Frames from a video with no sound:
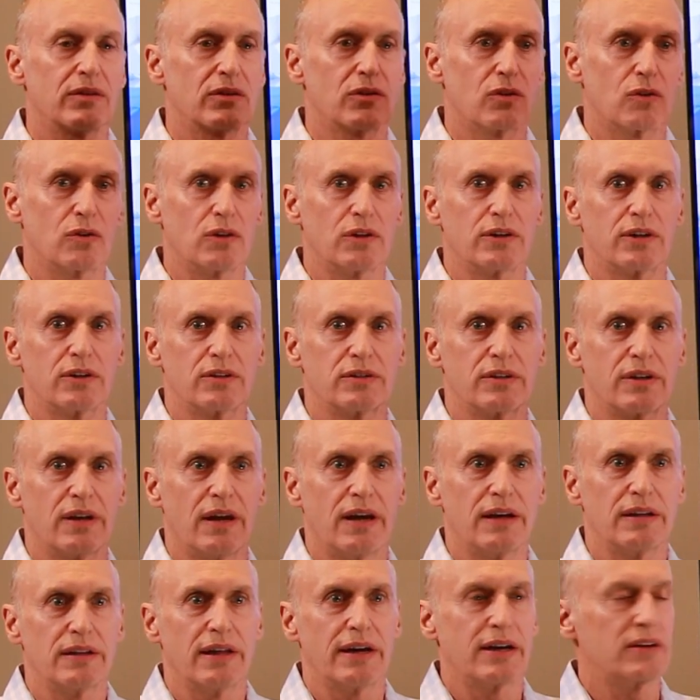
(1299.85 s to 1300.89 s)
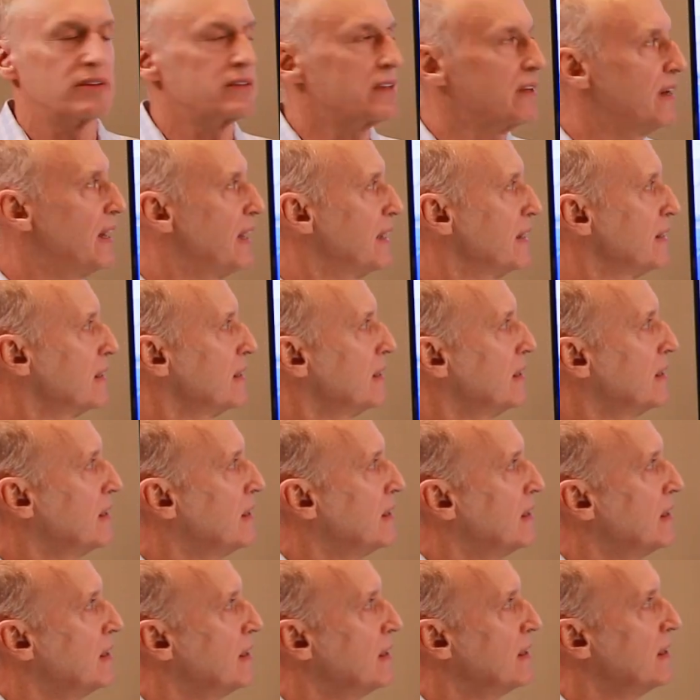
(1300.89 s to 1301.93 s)
earlier today, later today,
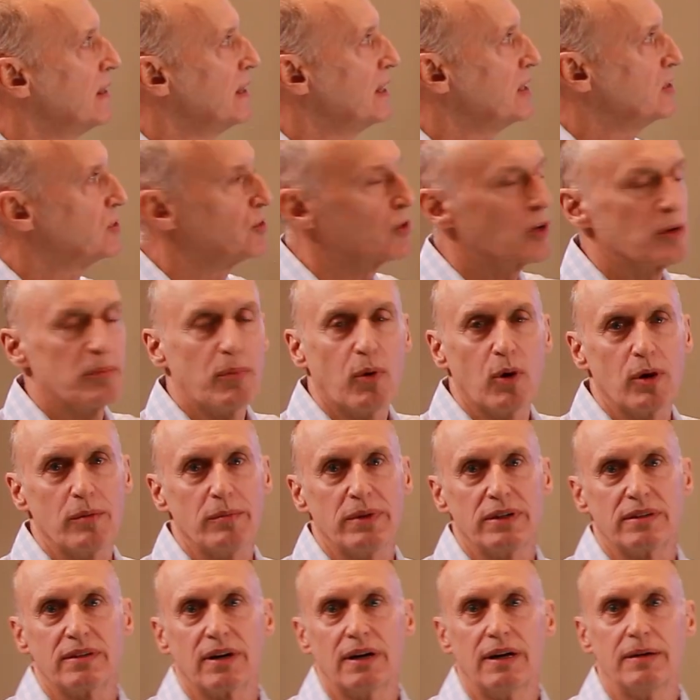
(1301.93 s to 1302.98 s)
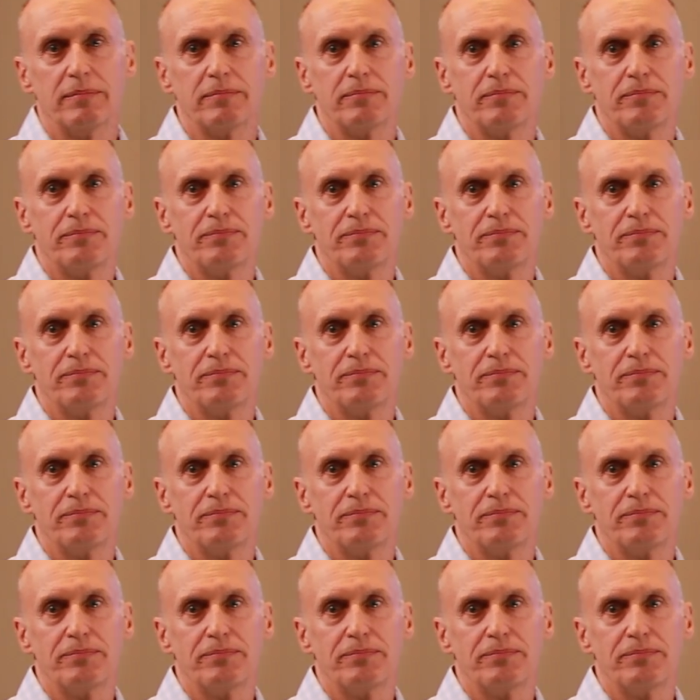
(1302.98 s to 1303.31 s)
is your appointment time.